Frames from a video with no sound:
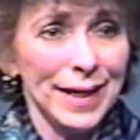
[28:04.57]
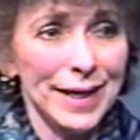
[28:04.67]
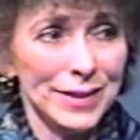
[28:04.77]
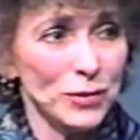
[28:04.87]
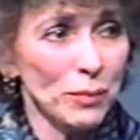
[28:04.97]

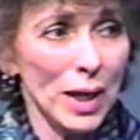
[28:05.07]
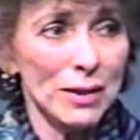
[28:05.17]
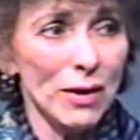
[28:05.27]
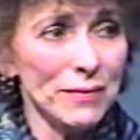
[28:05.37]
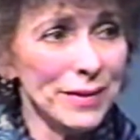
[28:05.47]
and it's right
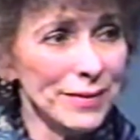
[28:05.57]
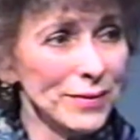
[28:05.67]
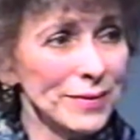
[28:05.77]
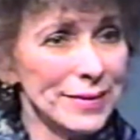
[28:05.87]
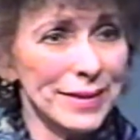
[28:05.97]
on the
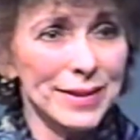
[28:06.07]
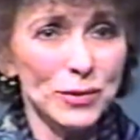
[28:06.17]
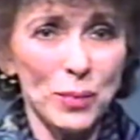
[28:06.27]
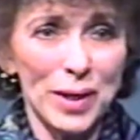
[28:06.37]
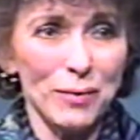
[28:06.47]
city
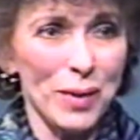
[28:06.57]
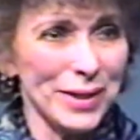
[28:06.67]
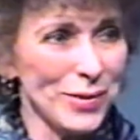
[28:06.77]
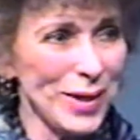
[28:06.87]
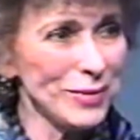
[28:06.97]
square, right
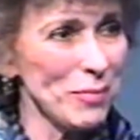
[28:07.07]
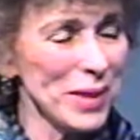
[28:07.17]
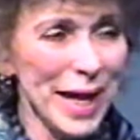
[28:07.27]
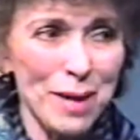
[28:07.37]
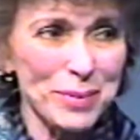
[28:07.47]
across from
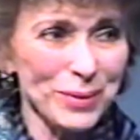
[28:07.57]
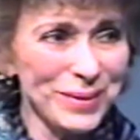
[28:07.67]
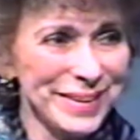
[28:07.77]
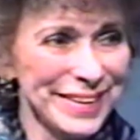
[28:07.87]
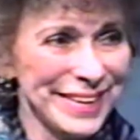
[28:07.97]
the Capitol,